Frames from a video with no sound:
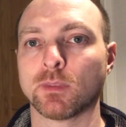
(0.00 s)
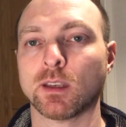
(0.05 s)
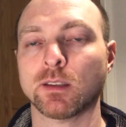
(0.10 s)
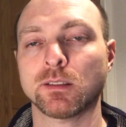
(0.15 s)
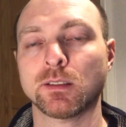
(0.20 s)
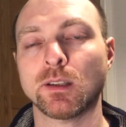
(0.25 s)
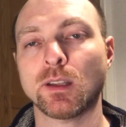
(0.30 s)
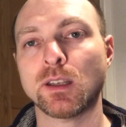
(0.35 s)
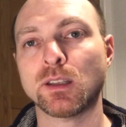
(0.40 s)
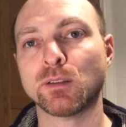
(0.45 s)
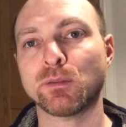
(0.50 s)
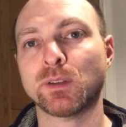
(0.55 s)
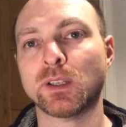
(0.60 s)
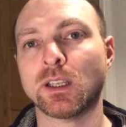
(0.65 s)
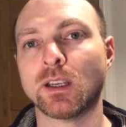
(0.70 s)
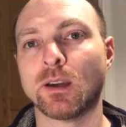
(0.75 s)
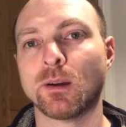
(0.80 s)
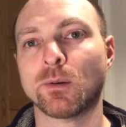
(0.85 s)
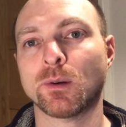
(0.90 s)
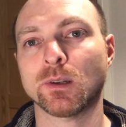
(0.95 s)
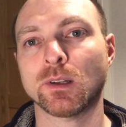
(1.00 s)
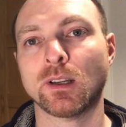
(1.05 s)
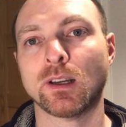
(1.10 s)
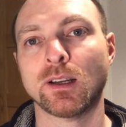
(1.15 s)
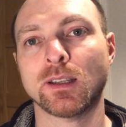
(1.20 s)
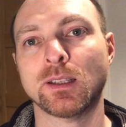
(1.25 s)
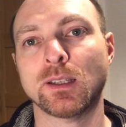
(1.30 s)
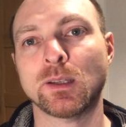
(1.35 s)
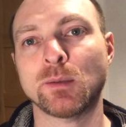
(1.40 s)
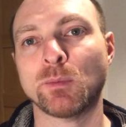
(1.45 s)
So there's a video
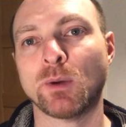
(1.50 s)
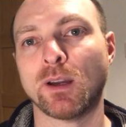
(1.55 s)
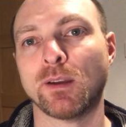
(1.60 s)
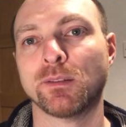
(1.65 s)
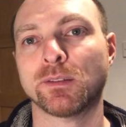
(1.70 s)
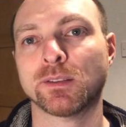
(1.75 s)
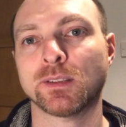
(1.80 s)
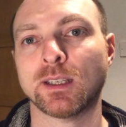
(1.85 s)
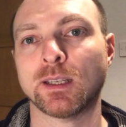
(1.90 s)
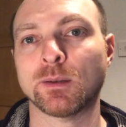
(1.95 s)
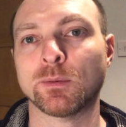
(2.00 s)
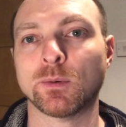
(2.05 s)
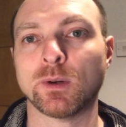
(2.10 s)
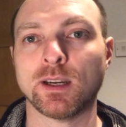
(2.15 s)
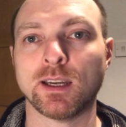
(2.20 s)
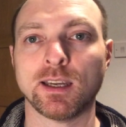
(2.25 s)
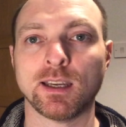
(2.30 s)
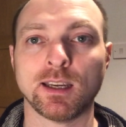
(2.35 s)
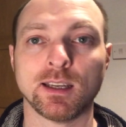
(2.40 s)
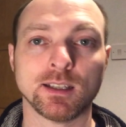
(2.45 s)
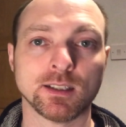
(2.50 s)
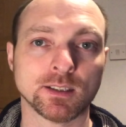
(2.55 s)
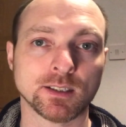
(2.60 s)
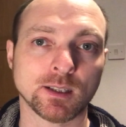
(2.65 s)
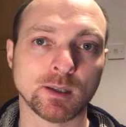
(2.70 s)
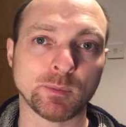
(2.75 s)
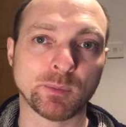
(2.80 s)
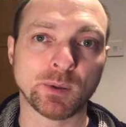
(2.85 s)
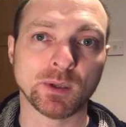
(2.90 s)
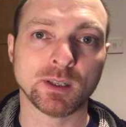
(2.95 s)
online that you might have seen, which
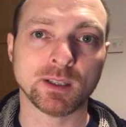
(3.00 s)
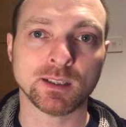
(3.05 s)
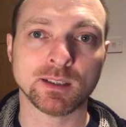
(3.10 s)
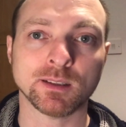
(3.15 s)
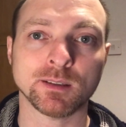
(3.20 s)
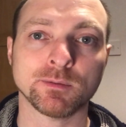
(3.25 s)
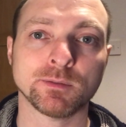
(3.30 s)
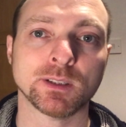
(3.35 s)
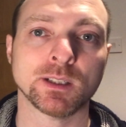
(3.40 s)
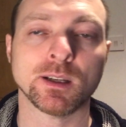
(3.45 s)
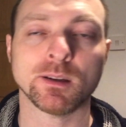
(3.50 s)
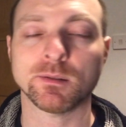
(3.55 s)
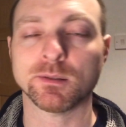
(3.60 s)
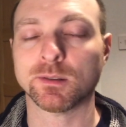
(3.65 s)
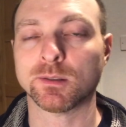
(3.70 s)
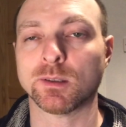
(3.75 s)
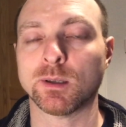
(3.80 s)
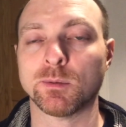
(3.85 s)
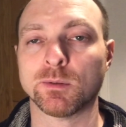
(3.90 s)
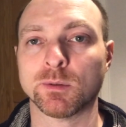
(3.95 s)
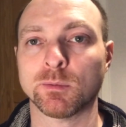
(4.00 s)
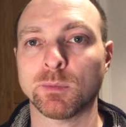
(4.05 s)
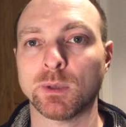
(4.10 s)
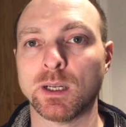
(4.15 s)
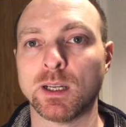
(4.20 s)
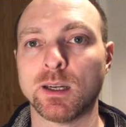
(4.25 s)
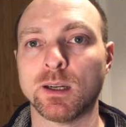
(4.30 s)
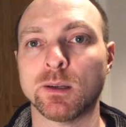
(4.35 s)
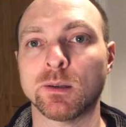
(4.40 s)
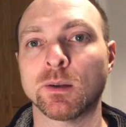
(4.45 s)
I'll put in the video description
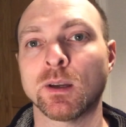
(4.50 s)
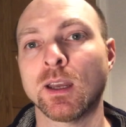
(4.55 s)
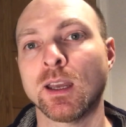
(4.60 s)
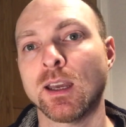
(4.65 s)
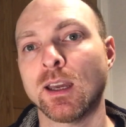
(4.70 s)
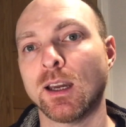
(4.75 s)
below,